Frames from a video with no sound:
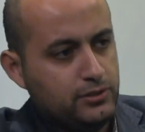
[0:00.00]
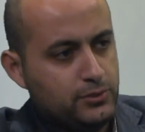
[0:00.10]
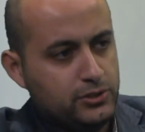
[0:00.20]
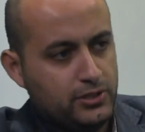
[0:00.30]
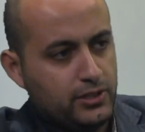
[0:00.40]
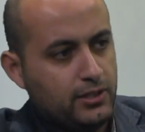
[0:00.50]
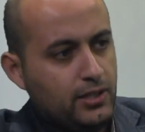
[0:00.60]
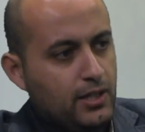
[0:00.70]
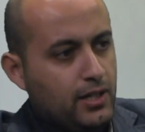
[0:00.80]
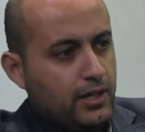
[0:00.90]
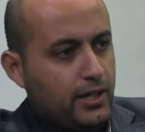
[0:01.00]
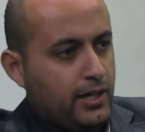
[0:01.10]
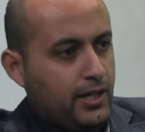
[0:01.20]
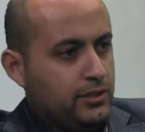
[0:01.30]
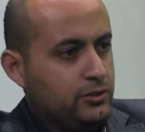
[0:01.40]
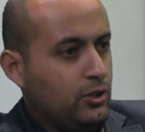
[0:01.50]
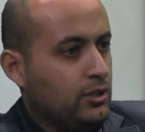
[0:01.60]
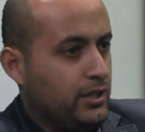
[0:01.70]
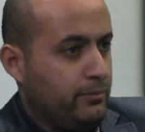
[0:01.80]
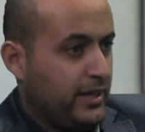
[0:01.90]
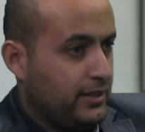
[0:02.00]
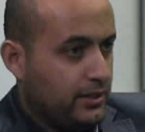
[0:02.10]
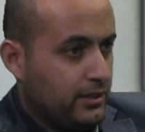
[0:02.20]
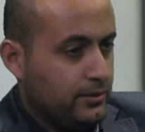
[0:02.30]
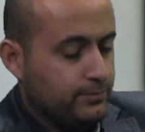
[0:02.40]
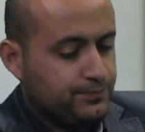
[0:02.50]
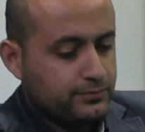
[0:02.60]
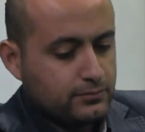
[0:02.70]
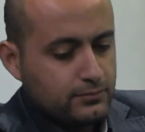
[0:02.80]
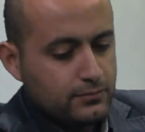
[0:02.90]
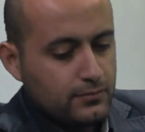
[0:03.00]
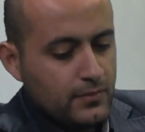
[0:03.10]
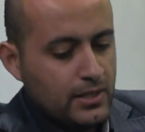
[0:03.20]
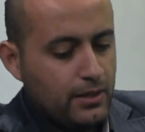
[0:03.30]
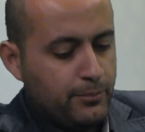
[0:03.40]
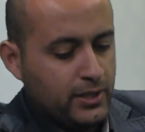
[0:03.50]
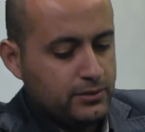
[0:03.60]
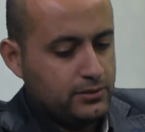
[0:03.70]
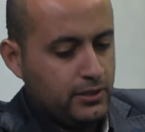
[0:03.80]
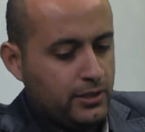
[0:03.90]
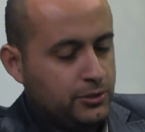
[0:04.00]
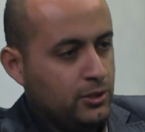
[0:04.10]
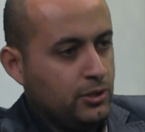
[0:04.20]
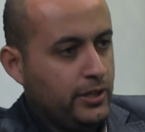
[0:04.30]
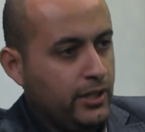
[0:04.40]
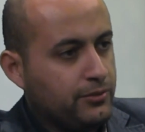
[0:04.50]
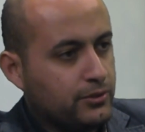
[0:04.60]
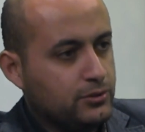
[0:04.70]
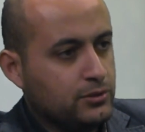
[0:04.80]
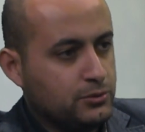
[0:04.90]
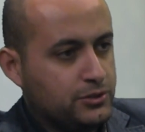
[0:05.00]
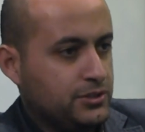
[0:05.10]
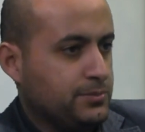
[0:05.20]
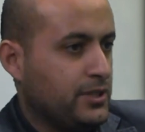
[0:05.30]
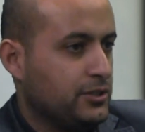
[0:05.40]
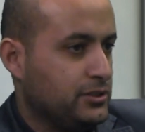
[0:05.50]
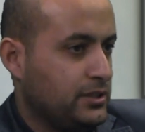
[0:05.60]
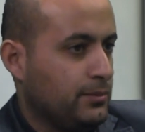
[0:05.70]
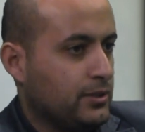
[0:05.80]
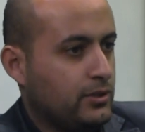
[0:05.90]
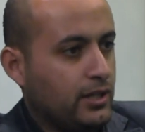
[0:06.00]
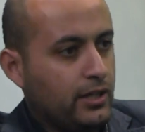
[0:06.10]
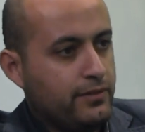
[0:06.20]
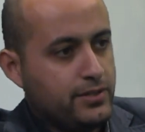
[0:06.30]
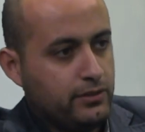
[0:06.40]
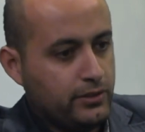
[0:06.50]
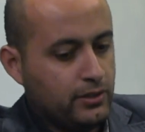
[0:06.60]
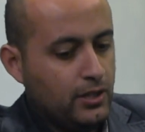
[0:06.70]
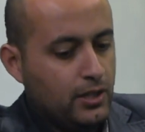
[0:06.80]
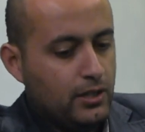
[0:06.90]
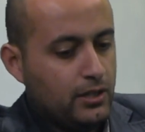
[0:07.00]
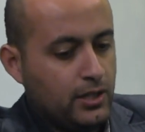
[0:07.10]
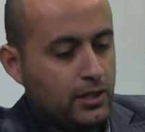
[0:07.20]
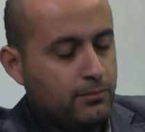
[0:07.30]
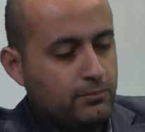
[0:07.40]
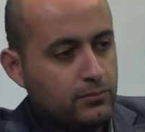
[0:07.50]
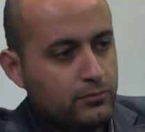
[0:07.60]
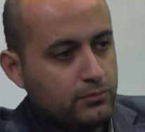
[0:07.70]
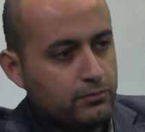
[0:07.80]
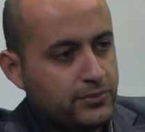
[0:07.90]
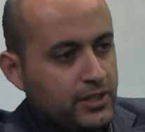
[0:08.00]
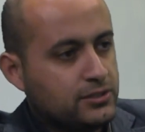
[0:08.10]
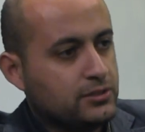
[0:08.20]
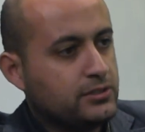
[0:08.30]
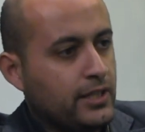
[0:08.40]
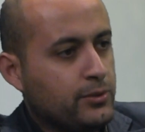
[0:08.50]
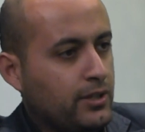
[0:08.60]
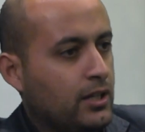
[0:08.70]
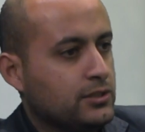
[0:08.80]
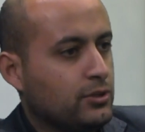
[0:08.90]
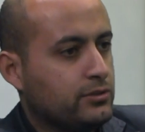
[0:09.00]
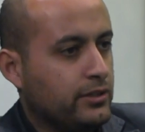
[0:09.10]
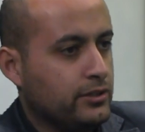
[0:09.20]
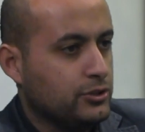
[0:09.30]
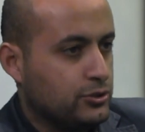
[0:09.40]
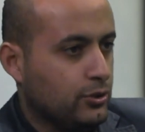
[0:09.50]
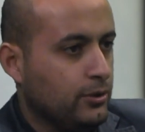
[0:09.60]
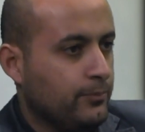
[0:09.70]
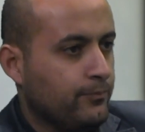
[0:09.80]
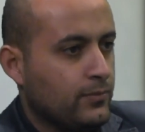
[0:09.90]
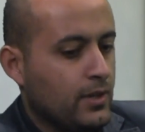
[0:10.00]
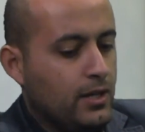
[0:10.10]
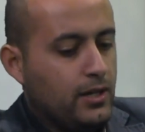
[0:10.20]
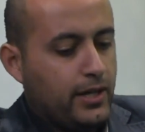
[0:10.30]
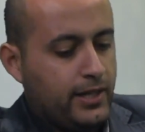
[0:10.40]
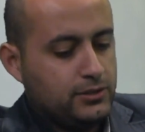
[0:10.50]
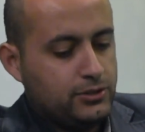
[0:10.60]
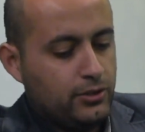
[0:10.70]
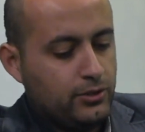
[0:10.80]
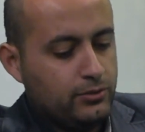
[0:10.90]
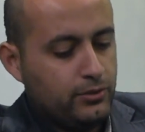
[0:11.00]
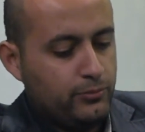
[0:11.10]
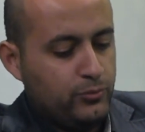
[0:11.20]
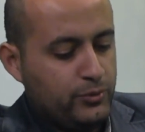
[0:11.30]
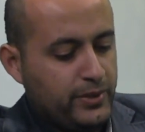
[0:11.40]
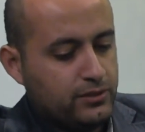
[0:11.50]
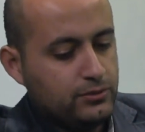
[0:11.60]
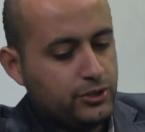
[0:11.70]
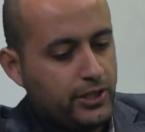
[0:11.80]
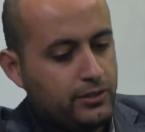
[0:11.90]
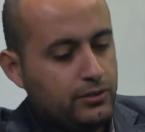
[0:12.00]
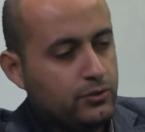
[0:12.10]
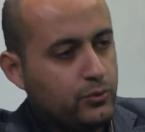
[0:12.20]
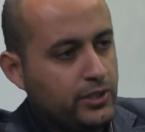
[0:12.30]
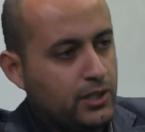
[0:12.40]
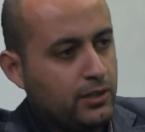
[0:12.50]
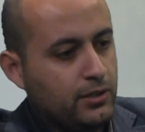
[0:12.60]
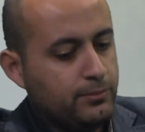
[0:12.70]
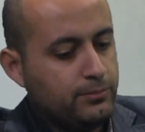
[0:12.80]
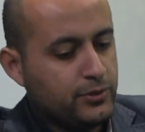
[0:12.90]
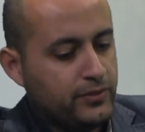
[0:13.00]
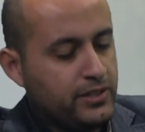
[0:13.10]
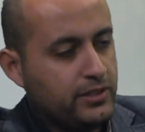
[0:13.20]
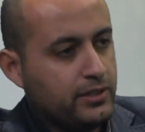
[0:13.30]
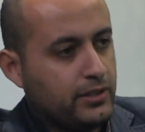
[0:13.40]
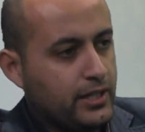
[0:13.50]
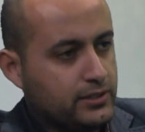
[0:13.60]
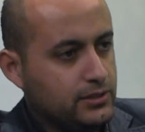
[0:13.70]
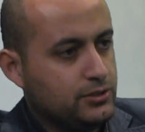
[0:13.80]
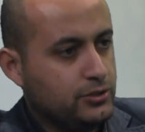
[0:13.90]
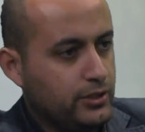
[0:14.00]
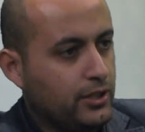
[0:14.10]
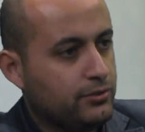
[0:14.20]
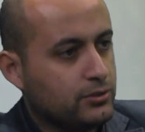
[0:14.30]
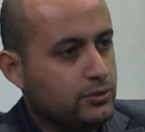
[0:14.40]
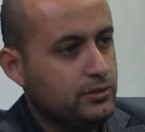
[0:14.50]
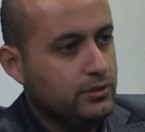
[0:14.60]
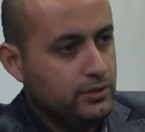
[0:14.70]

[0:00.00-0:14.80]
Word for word: and music uh, and your online banking. But uh, your health record, which is potentially something quite life saving, yeah um, tends to stay with the last doctor that you saw. Mm-hmm. And so with Medical Chain, we are providing access to your health record